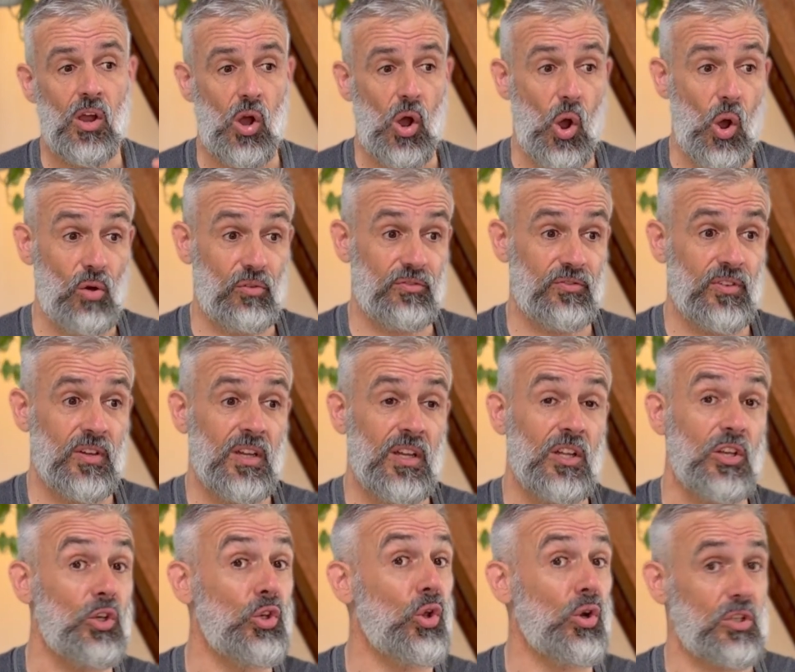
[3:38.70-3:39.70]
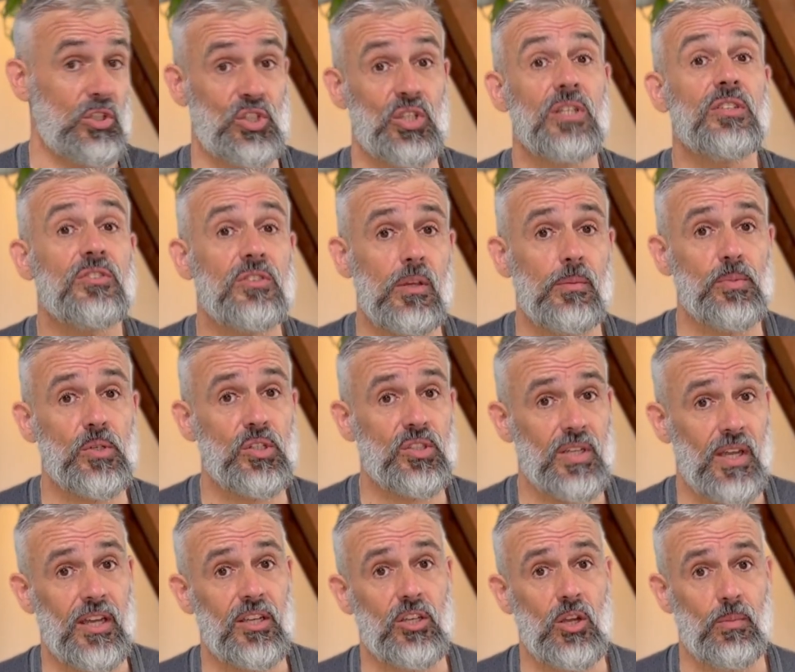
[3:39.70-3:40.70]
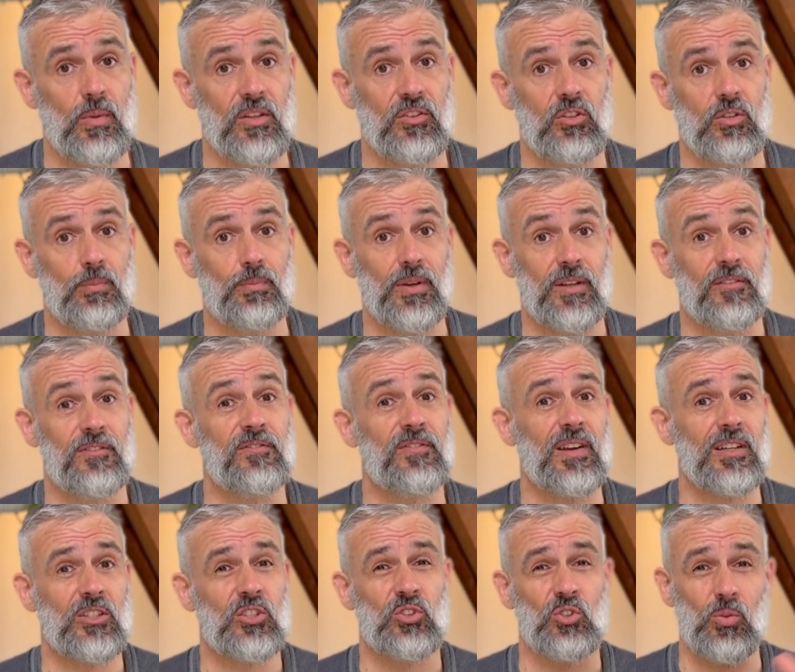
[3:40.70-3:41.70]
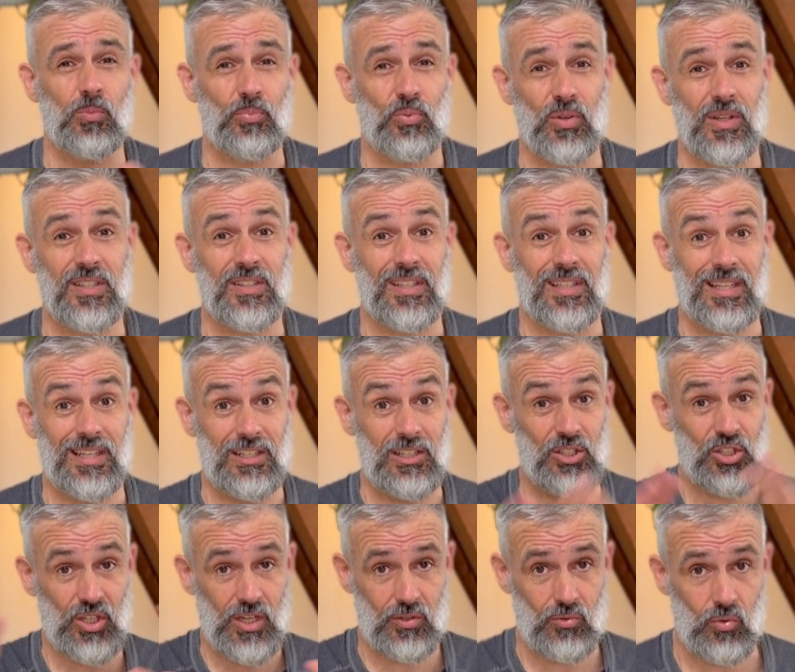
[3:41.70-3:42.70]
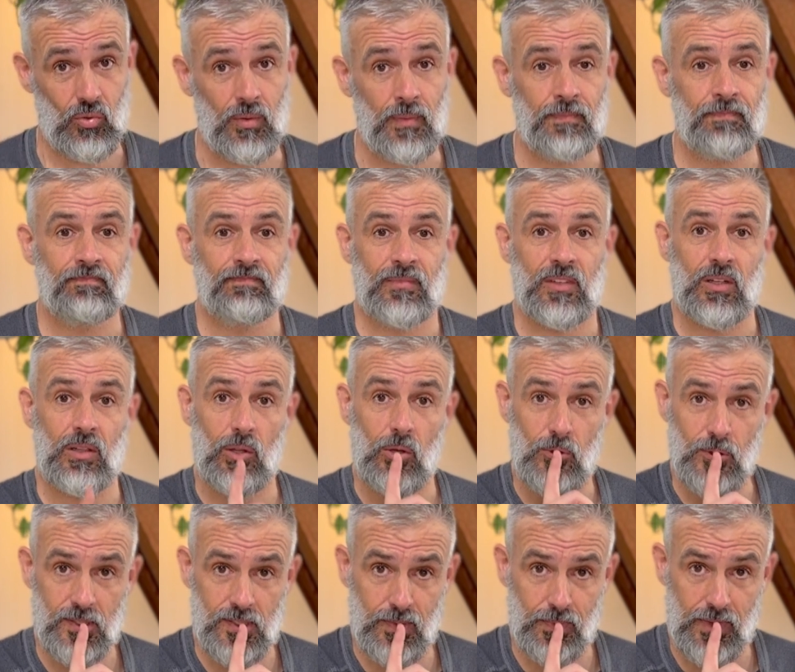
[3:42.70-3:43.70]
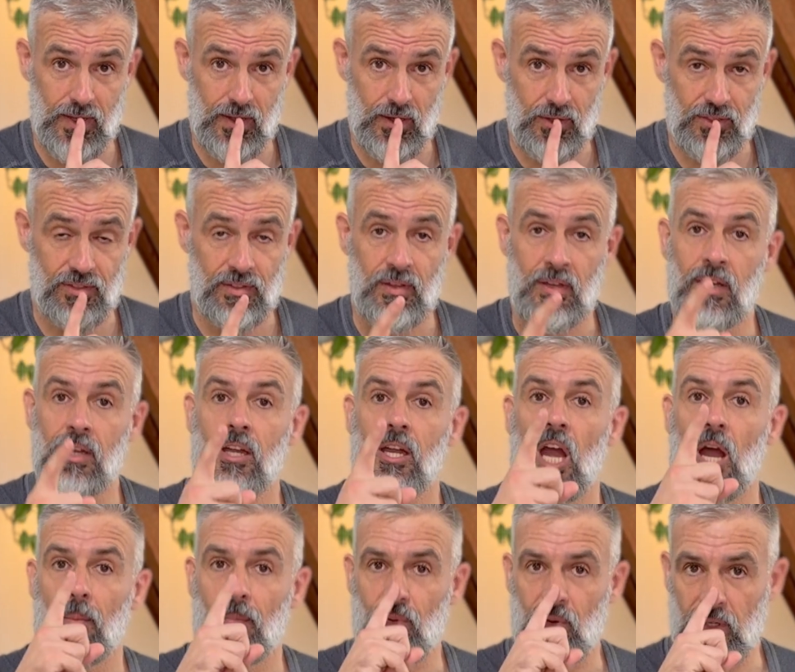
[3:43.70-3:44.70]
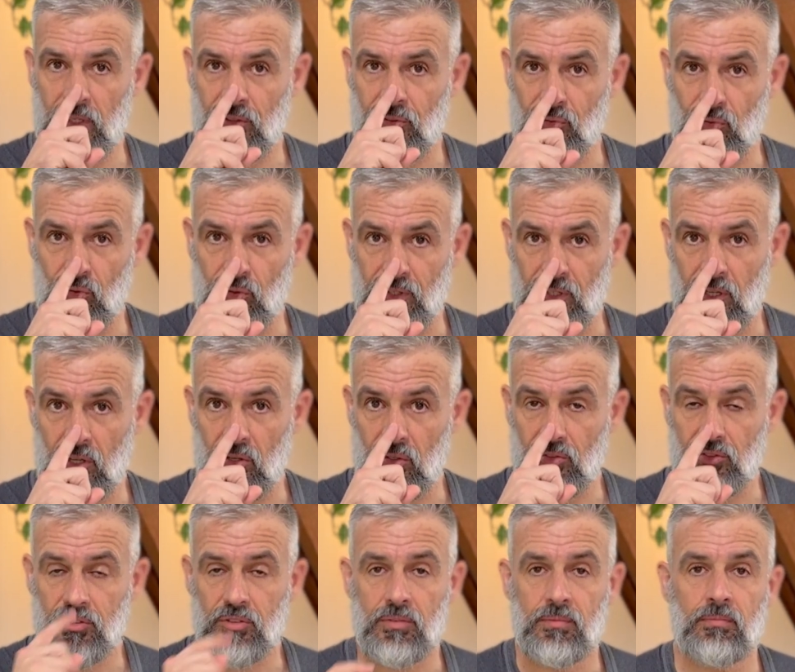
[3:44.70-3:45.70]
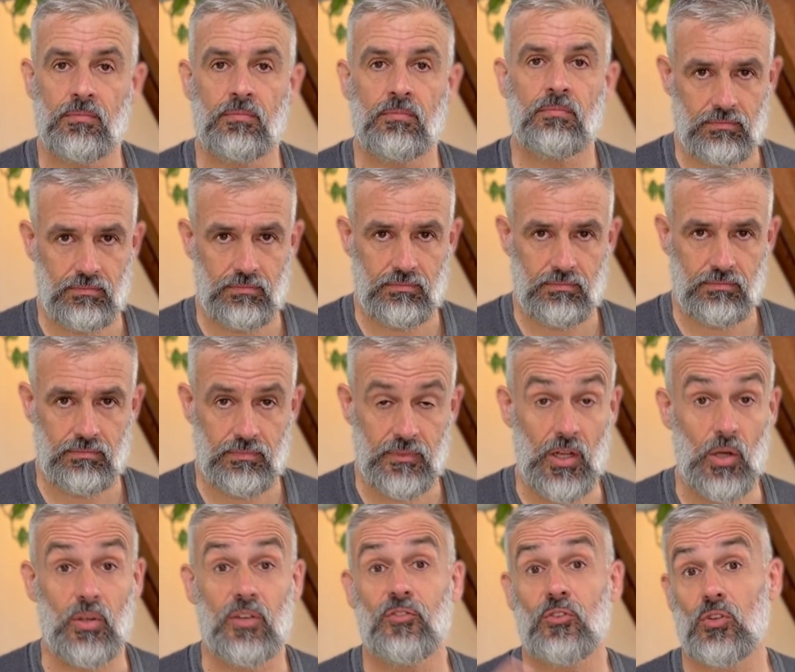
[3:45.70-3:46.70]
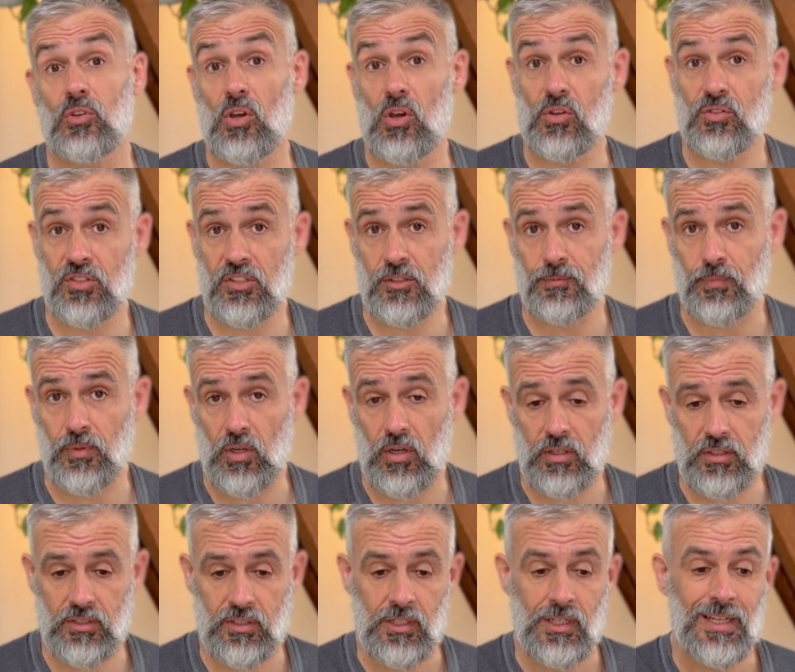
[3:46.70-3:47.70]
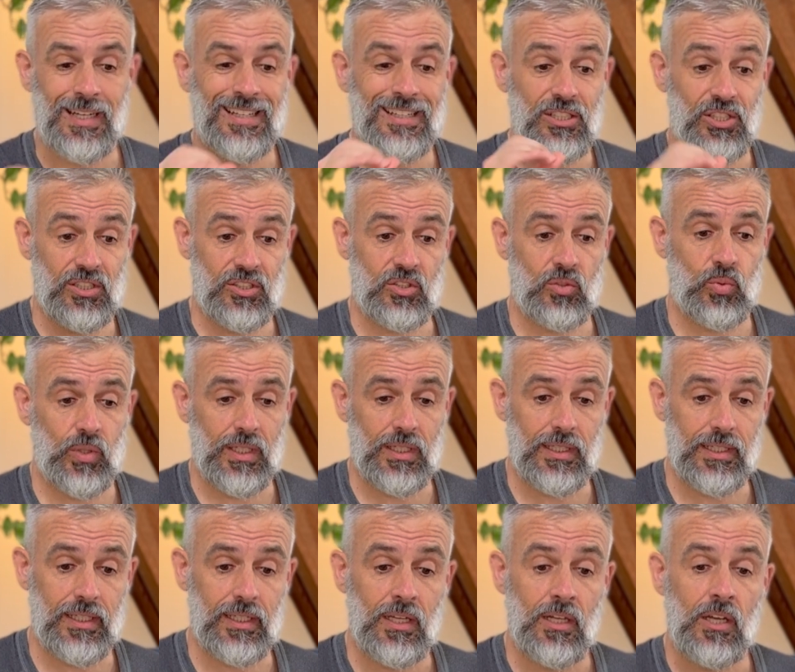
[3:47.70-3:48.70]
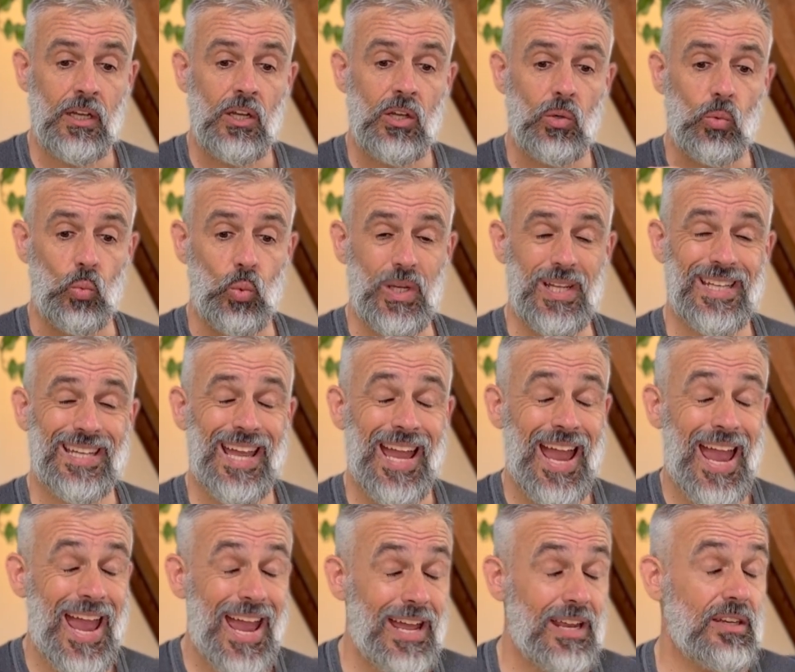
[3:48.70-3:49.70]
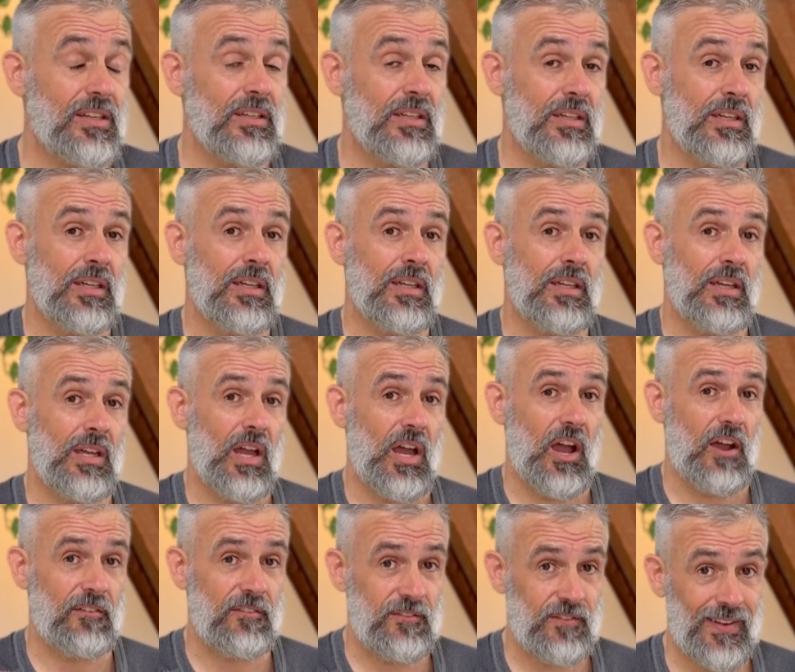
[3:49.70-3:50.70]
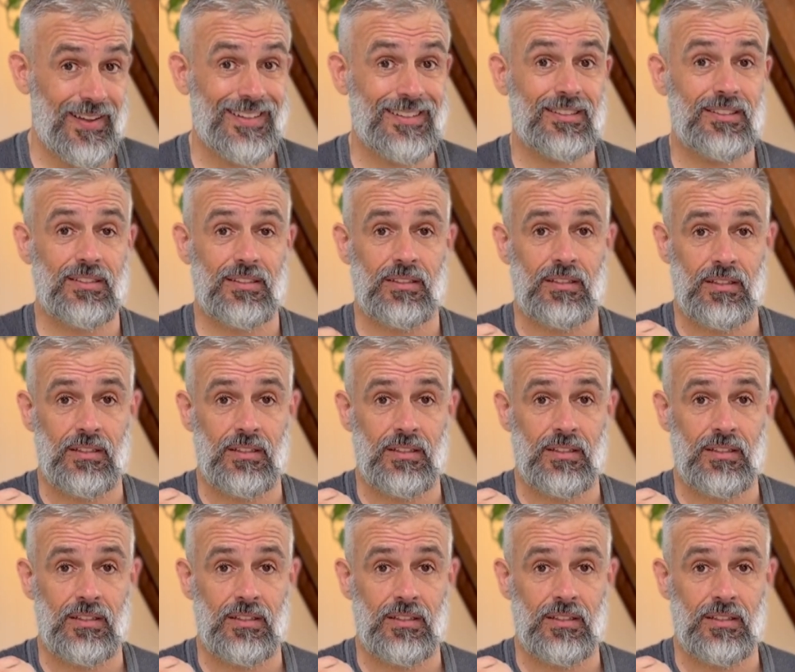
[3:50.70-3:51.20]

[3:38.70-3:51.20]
of not just the Buteyko method, but functional breathing in general. Close the mouth, breathe through the nose. Now, if your nose is blocked, just quickly, we can affect